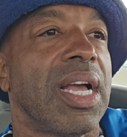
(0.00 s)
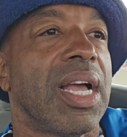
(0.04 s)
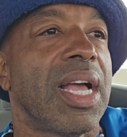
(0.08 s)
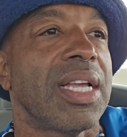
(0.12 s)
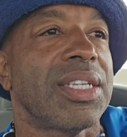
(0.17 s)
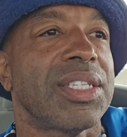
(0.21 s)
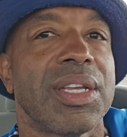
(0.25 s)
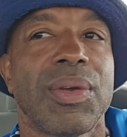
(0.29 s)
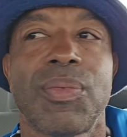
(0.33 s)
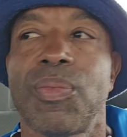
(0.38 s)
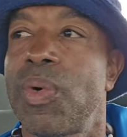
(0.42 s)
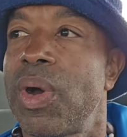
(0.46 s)
I
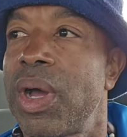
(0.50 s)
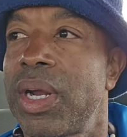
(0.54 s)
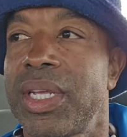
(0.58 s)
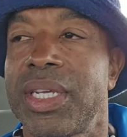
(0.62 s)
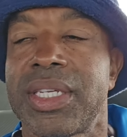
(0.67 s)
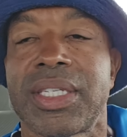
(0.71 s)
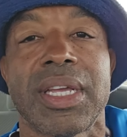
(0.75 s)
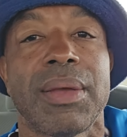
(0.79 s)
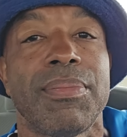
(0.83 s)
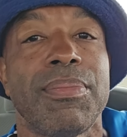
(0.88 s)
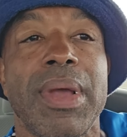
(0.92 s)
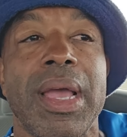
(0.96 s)
said, what? He
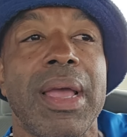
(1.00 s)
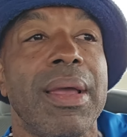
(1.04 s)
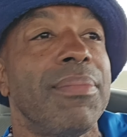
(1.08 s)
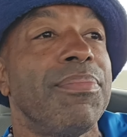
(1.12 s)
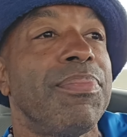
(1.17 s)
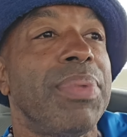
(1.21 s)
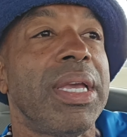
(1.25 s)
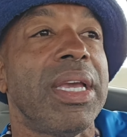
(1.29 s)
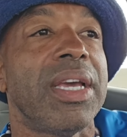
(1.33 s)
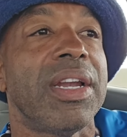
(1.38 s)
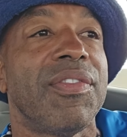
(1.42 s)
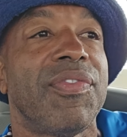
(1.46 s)
said,
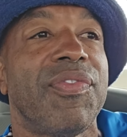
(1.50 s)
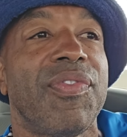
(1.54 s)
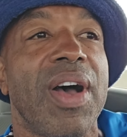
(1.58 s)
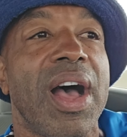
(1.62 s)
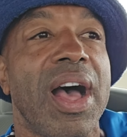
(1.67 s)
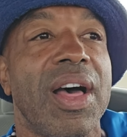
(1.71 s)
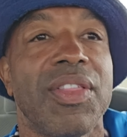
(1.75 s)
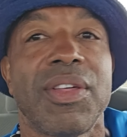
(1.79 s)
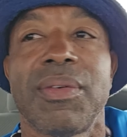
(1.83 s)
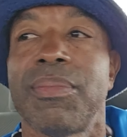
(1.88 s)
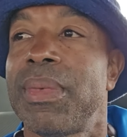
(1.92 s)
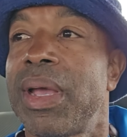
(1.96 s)
man, being a
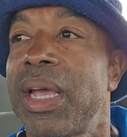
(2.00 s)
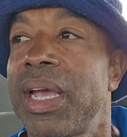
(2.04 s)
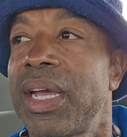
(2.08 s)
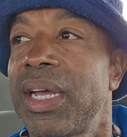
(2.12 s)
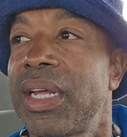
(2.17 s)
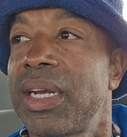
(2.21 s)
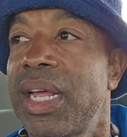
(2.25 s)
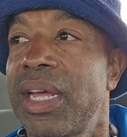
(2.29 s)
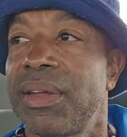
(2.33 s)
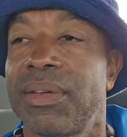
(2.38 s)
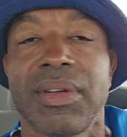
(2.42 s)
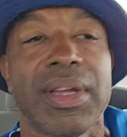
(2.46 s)
father,
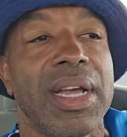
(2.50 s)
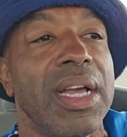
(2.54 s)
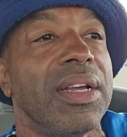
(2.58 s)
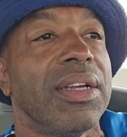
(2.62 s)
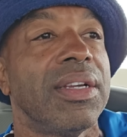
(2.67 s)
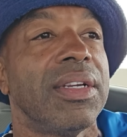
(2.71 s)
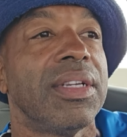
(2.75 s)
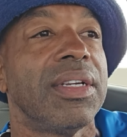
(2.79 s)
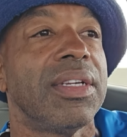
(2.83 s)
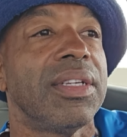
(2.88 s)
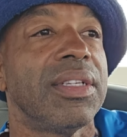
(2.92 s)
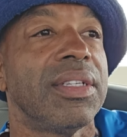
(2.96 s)

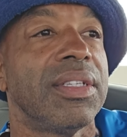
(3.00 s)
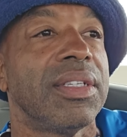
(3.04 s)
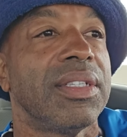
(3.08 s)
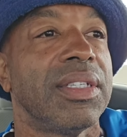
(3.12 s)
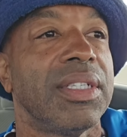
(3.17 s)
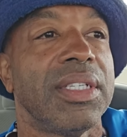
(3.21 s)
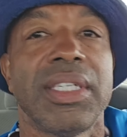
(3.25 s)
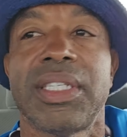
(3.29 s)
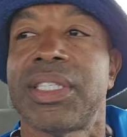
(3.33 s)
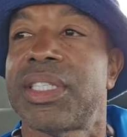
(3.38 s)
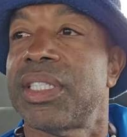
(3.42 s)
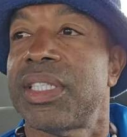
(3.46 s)

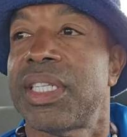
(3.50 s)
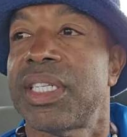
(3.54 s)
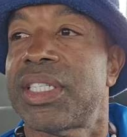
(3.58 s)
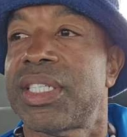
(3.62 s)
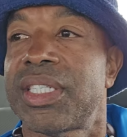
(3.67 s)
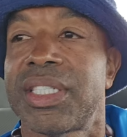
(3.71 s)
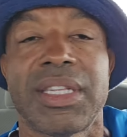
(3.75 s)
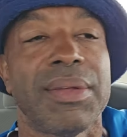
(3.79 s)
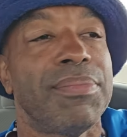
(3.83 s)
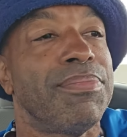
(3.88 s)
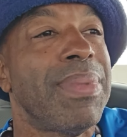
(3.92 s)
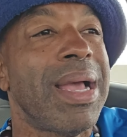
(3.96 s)
man. He said, this
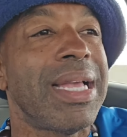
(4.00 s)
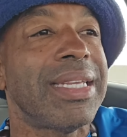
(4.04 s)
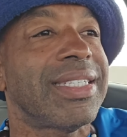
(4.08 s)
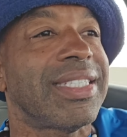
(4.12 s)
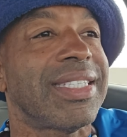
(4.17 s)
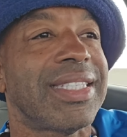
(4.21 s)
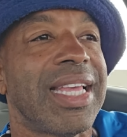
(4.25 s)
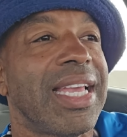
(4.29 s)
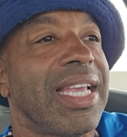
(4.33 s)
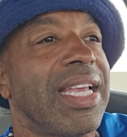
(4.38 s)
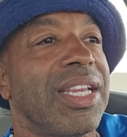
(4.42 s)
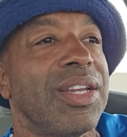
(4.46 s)
is the
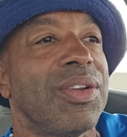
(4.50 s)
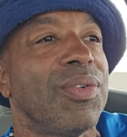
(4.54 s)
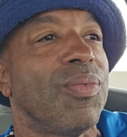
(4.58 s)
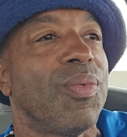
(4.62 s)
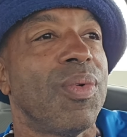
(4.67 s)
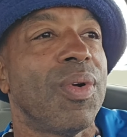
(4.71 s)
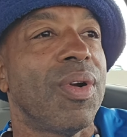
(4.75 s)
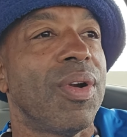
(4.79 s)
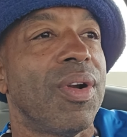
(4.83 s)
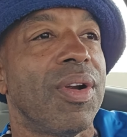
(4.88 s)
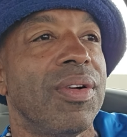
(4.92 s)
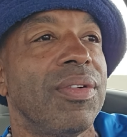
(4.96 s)
best thing in the
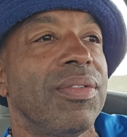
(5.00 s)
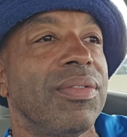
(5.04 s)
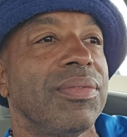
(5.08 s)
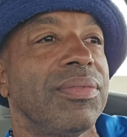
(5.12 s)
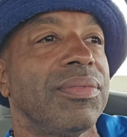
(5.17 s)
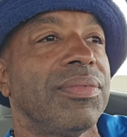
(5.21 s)
world.